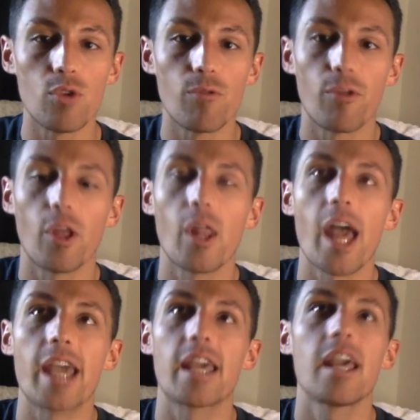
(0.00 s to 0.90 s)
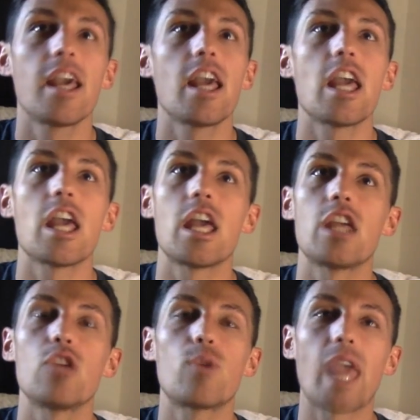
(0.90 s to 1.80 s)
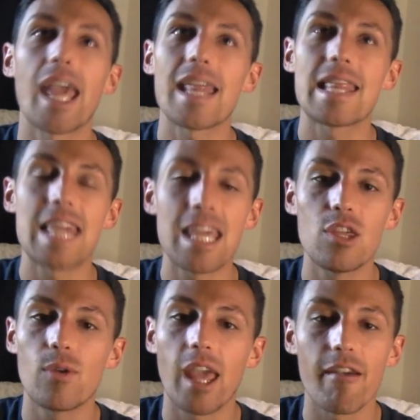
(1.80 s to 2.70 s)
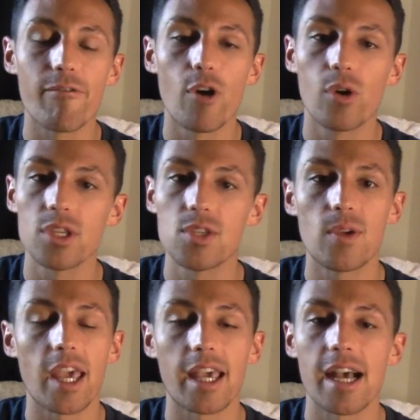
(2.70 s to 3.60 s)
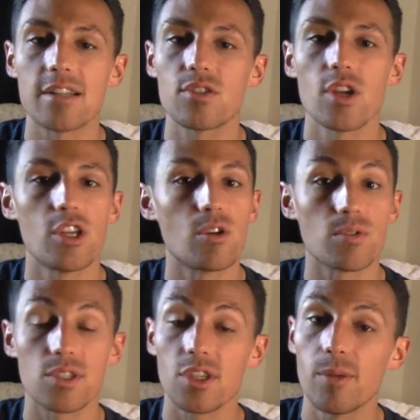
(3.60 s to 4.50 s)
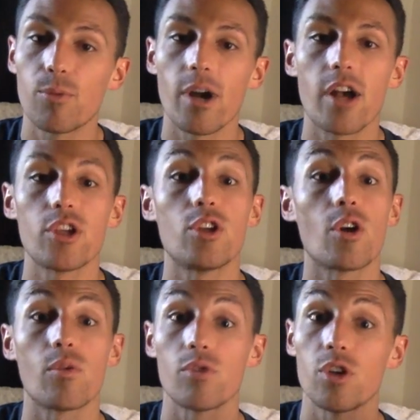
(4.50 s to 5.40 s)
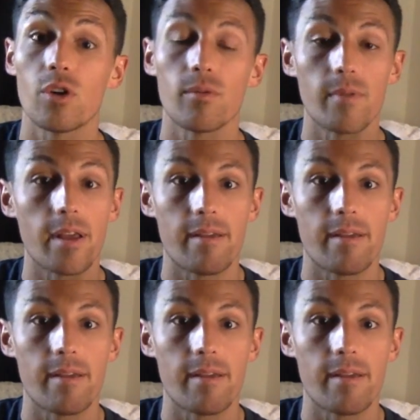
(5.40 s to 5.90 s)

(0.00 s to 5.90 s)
feel like you can't think, you can't focus, you can't concentrate, you don't sleep well, you don't